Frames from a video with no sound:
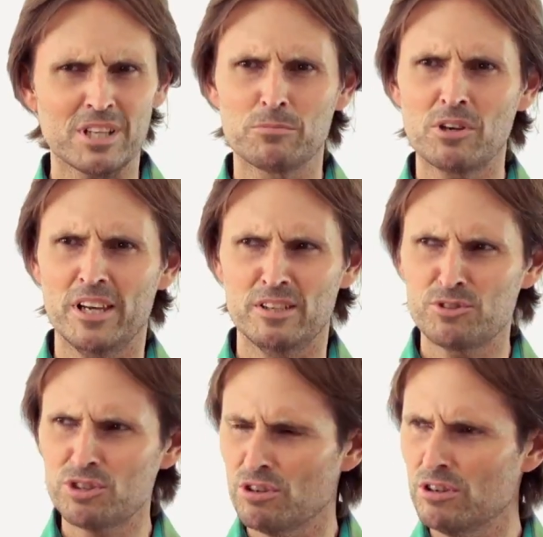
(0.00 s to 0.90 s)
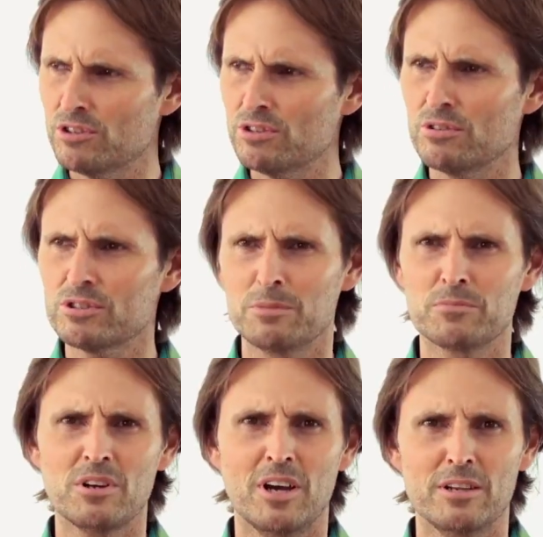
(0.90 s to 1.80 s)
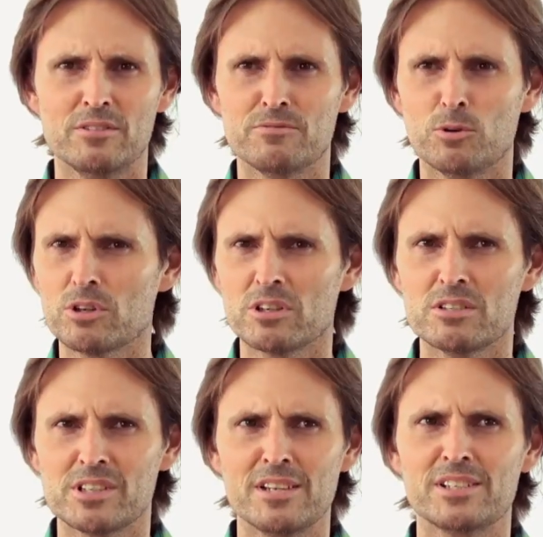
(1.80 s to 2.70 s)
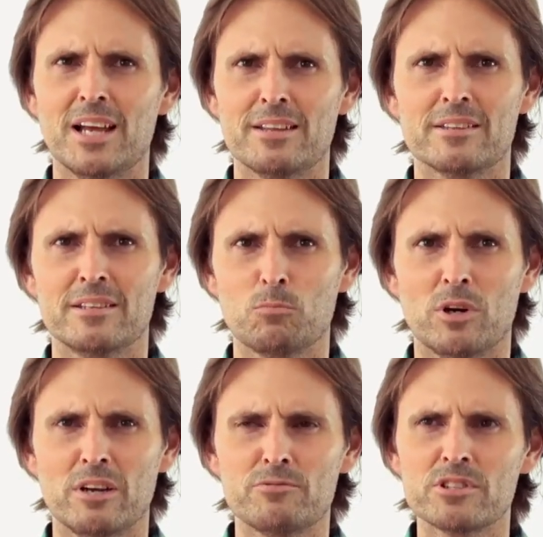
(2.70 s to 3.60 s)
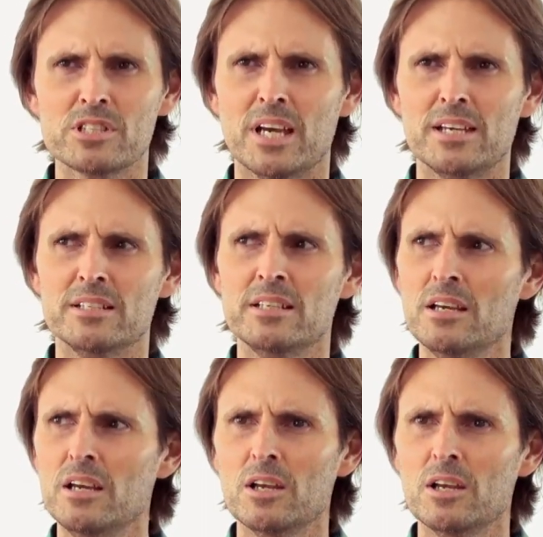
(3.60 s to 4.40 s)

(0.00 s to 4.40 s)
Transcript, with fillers: some kind of church or some kind of organisation other than what I've just stated,